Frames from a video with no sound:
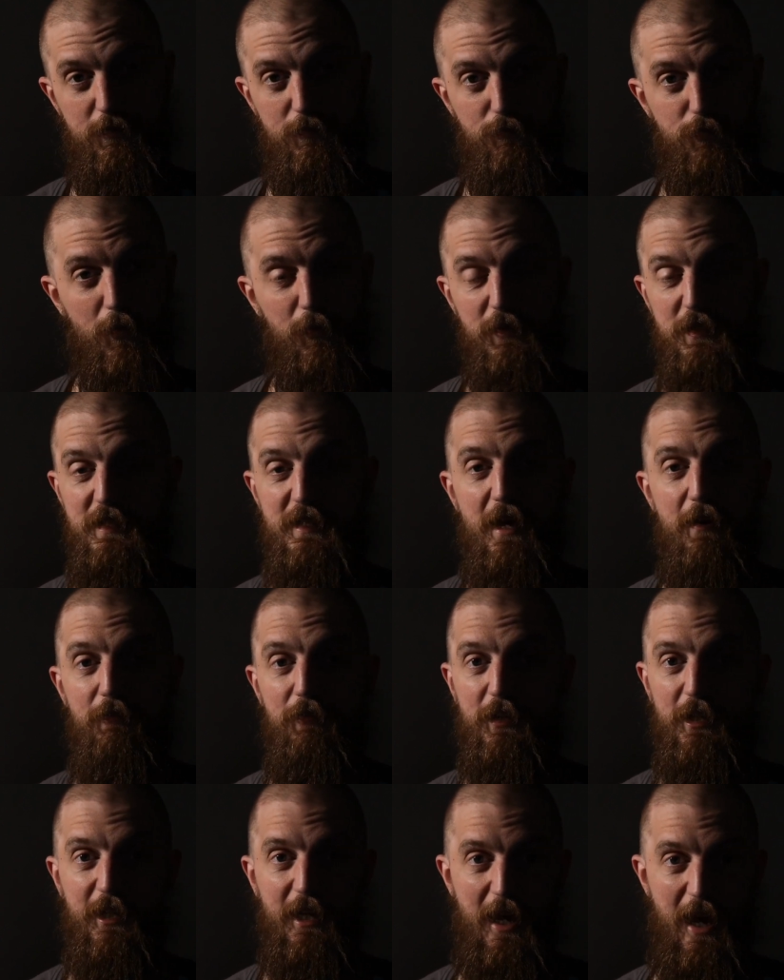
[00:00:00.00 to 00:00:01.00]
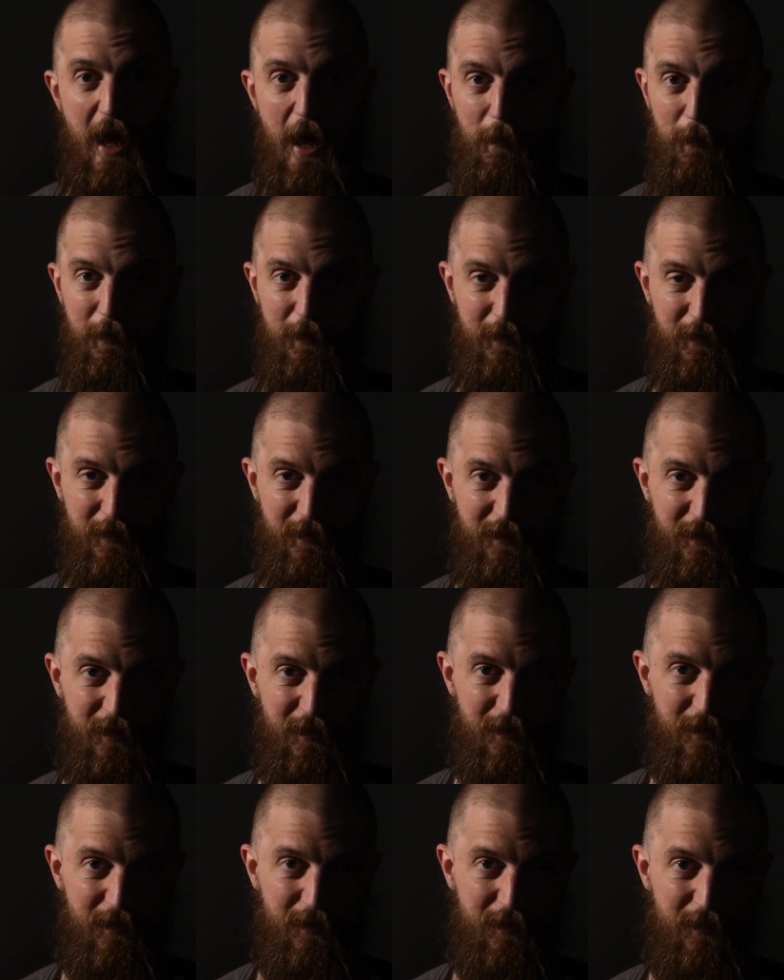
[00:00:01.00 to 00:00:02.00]
Probably never going to happen.
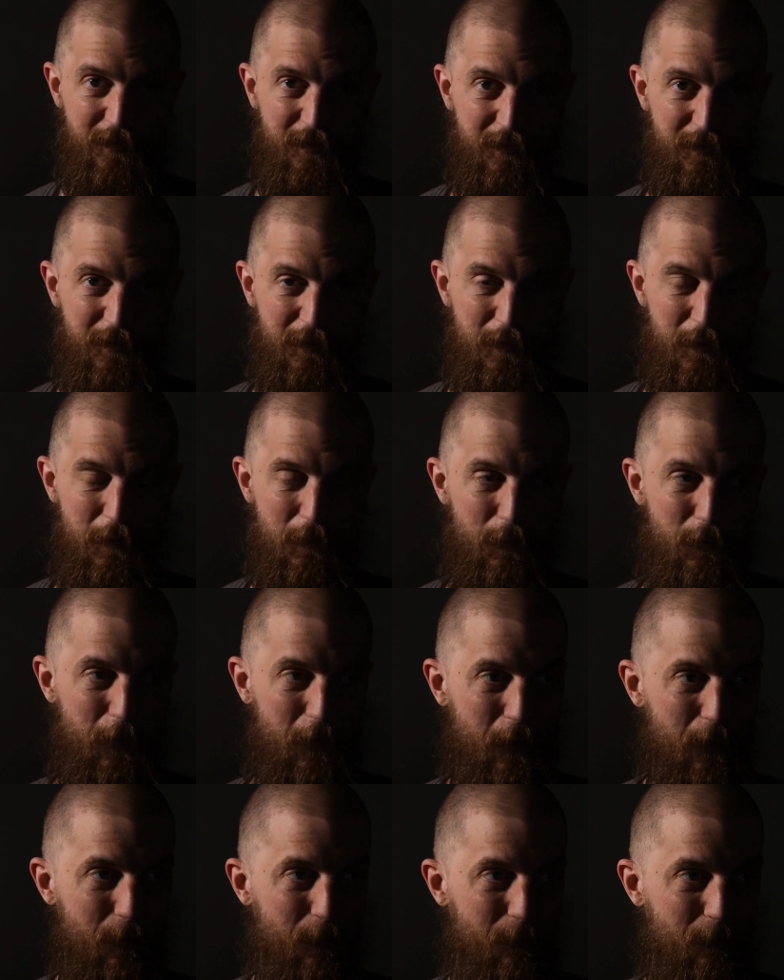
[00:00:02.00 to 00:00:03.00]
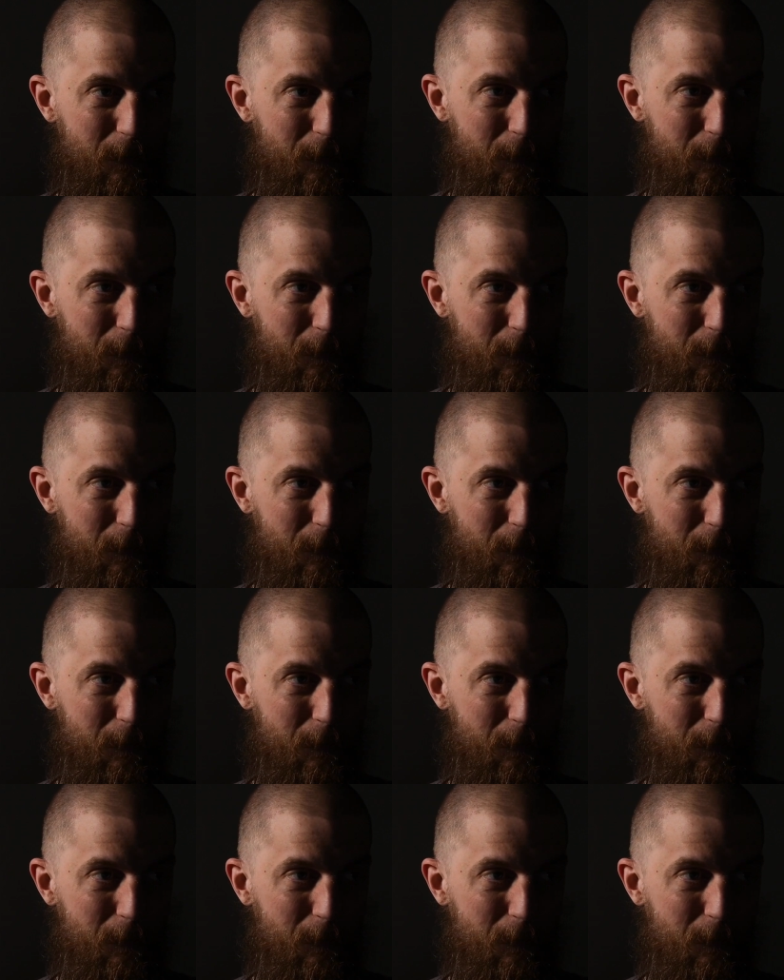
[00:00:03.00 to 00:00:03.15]
But